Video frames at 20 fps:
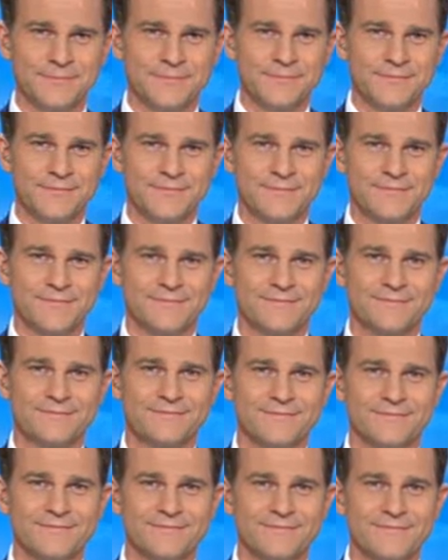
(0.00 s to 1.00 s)

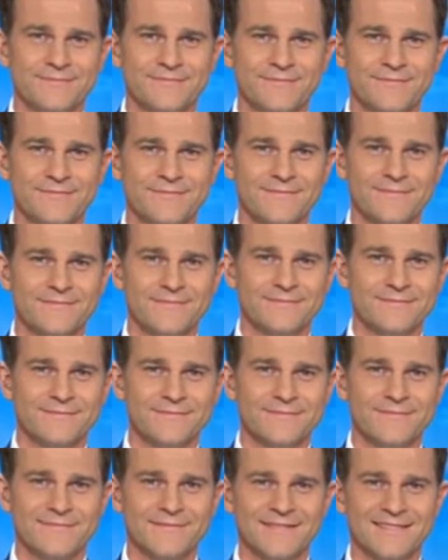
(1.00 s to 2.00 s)

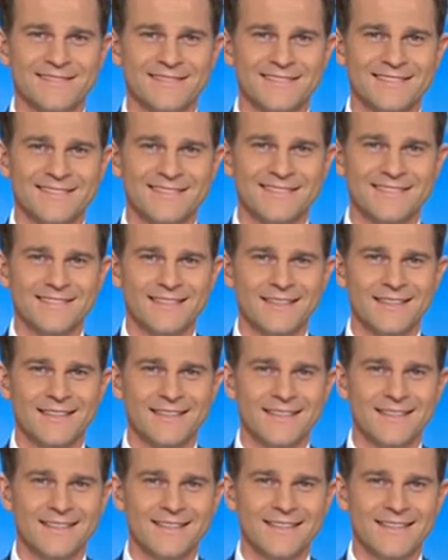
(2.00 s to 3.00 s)

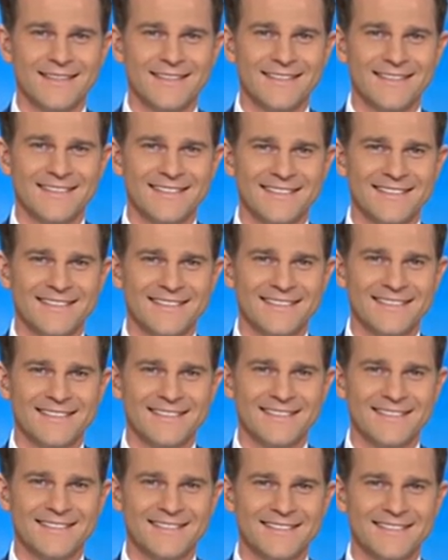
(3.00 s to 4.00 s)

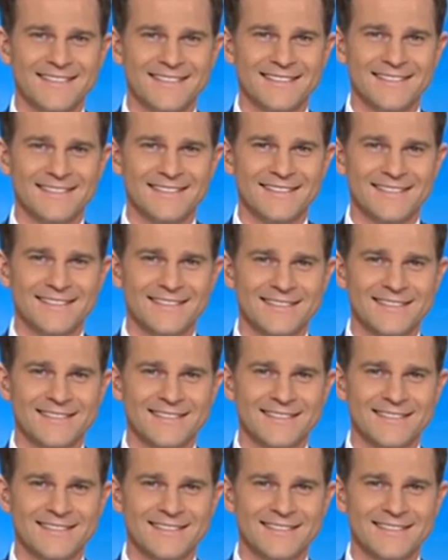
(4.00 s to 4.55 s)
[no speech]